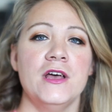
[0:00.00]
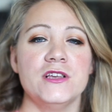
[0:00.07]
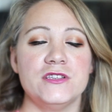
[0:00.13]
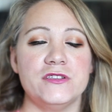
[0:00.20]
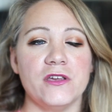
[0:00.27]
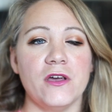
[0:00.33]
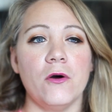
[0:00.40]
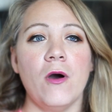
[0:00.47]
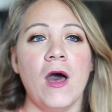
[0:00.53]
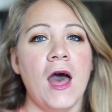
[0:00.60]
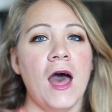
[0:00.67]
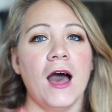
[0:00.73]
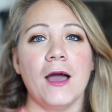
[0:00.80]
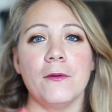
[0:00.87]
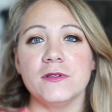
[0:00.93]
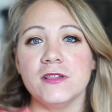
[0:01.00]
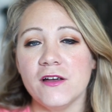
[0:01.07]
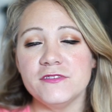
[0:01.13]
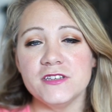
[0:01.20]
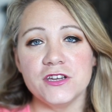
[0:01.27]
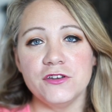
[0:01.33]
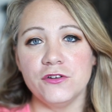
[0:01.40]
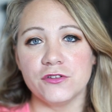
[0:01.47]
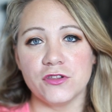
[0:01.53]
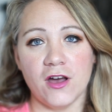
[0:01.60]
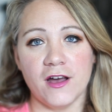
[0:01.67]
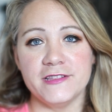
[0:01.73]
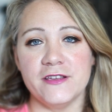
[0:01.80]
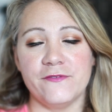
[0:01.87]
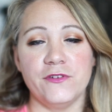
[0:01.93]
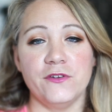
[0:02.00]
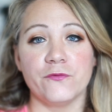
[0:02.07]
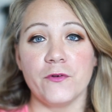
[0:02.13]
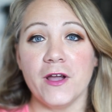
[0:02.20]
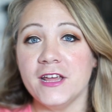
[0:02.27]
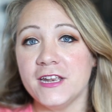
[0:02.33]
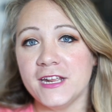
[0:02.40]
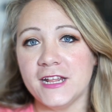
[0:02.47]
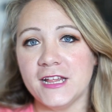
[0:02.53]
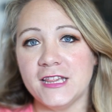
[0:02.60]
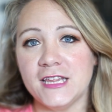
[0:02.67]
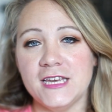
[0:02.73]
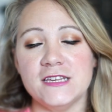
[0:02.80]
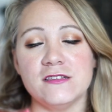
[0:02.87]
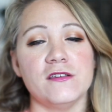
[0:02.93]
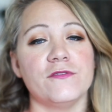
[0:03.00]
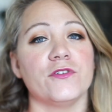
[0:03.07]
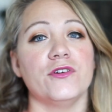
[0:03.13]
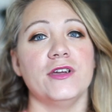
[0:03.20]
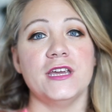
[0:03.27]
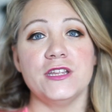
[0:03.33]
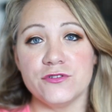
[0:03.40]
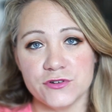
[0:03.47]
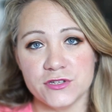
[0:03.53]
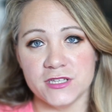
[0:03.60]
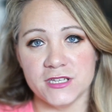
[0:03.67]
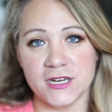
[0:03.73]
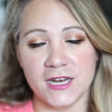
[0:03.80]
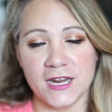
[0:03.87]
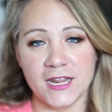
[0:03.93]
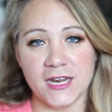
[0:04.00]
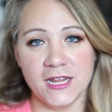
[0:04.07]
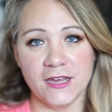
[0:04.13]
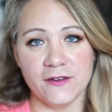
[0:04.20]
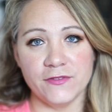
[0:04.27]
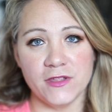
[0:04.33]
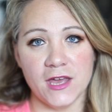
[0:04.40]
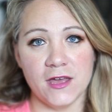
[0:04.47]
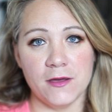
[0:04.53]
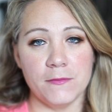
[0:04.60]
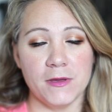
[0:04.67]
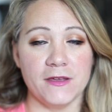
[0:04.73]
So I would love to hear your thoughts if you've read any of these, if you're interested in any of them,